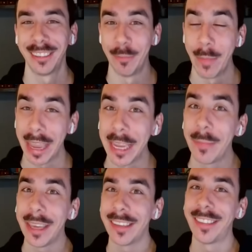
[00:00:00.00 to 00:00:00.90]

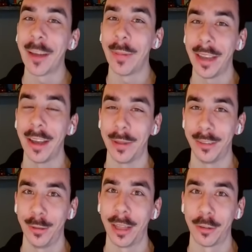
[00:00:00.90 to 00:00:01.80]
maybe stepping up
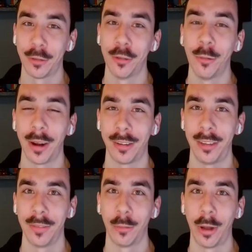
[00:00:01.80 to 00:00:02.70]
into that true wide
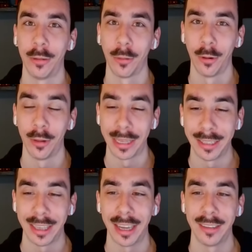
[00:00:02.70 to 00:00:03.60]
receiver 1 role
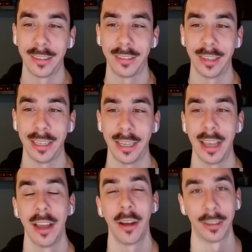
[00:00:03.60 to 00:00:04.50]
in Kansas City.
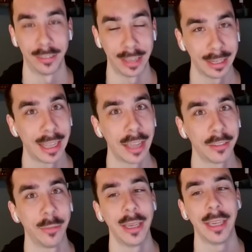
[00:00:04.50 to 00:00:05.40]
I said it
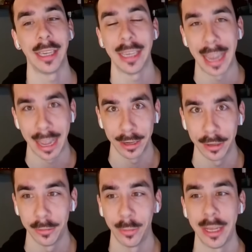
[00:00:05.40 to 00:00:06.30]
last week. He had a
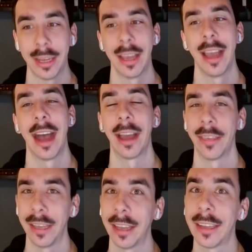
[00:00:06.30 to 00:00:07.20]
good week. I
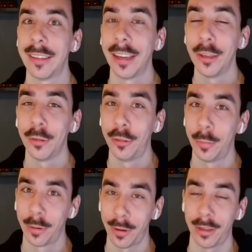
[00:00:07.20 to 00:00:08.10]
think it continues to
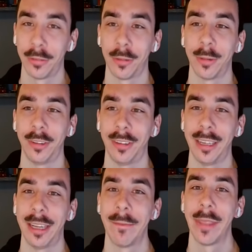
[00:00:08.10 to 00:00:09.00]
progress for
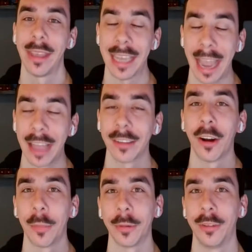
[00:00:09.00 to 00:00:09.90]
Rashee. He has an
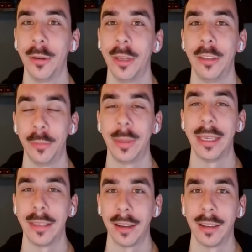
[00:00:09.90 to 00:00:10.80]
opportunity to
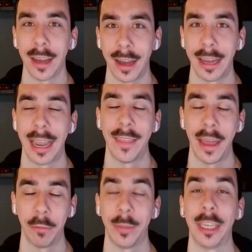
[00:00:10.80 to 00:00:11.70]
be the guy, and
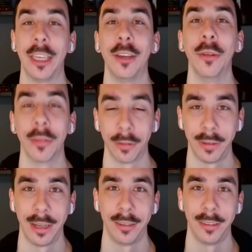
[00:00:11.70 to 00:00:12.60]
that would be huge for
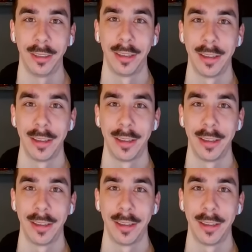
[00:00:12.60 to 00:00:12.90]
fantasy.